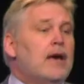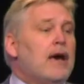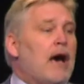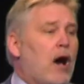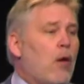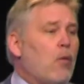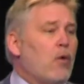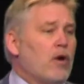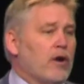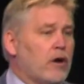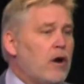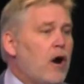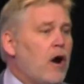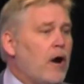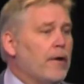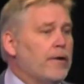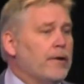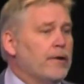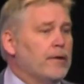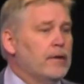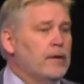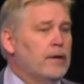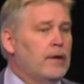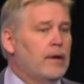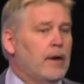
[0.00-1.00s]
I'll work
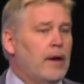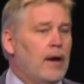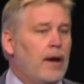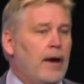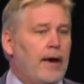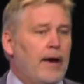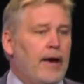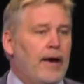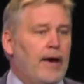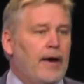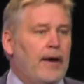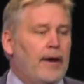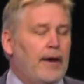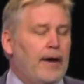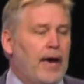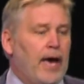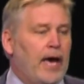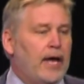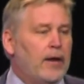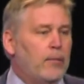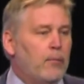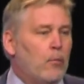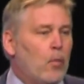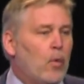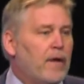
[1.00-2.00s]
harder.
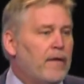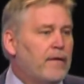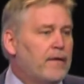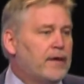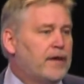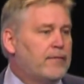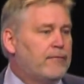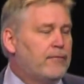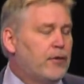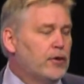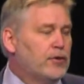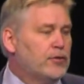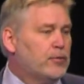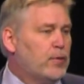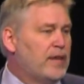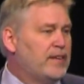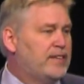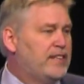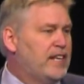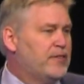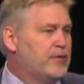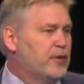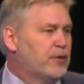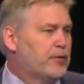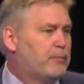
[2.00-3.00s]
And one of the first grade
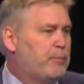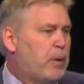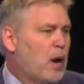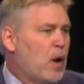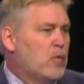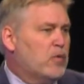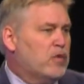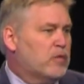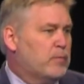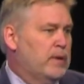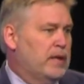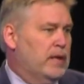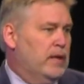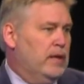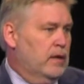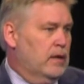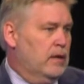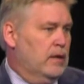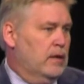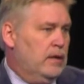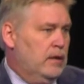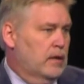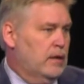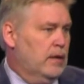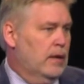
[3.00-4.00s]
teachers poked me.
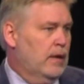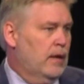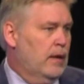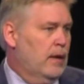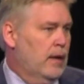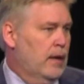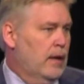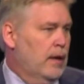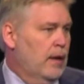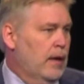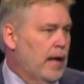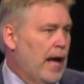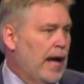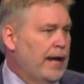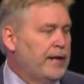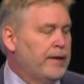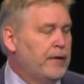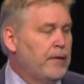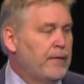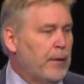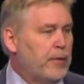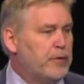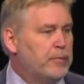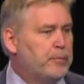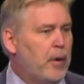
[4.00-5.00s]
I didn't know
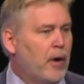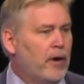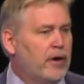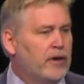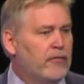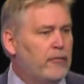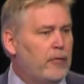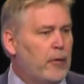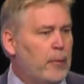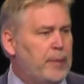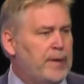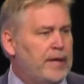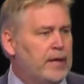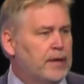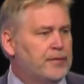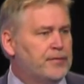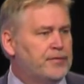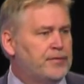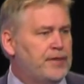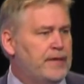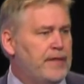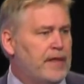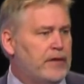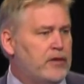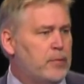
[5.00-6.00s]
that was part of the
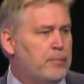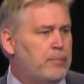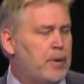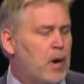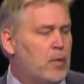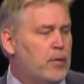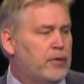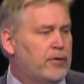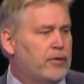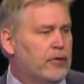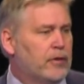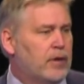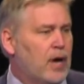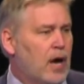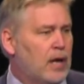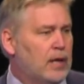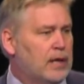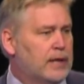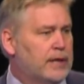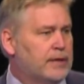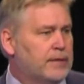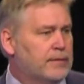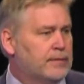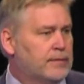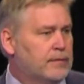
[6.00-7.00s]
PLC, that you poke your
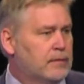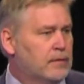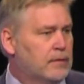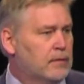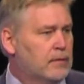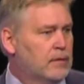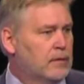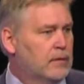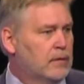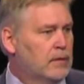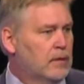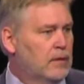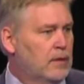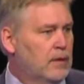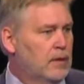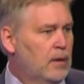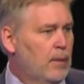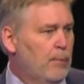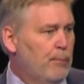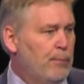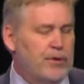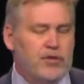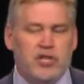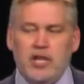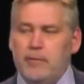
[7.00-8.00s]
colleagues.
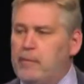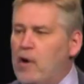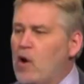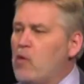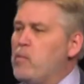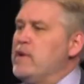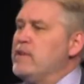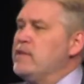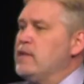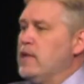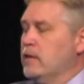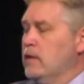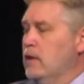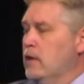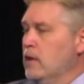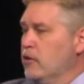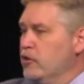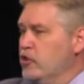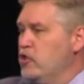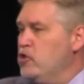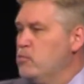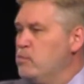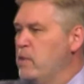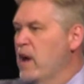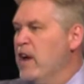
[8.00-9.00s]
But she poked me and said,
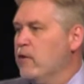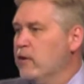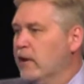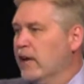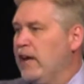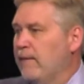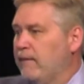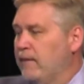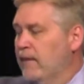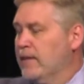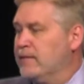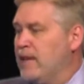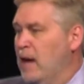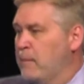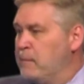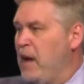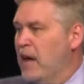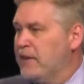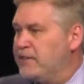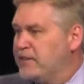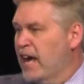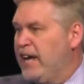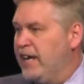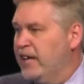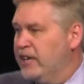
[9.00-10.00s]
you better get this. I'm not
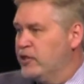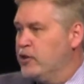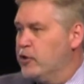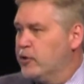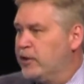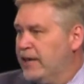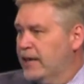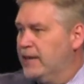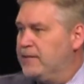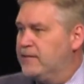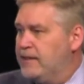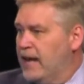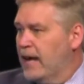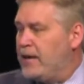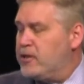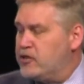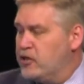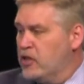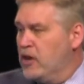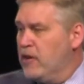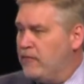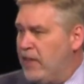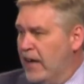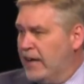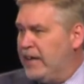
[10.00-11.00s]
taking your kids next year
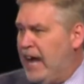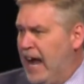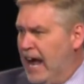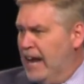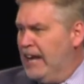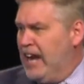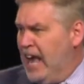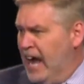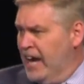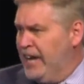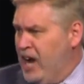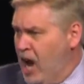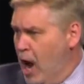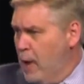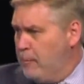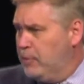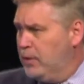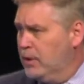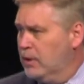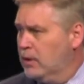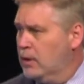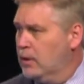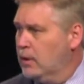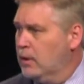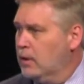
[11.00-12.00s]
if they can't line up.
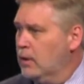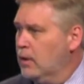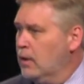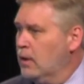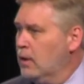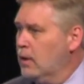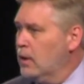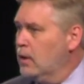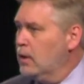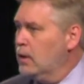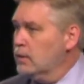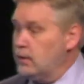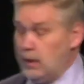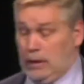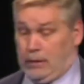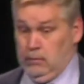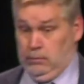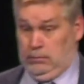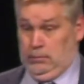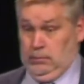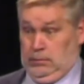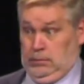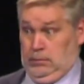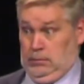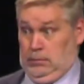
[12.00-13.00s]
But
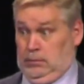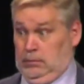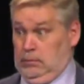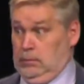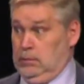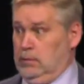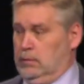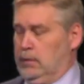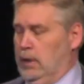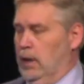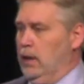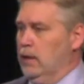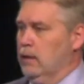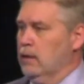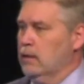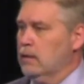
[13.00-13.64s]
Okay.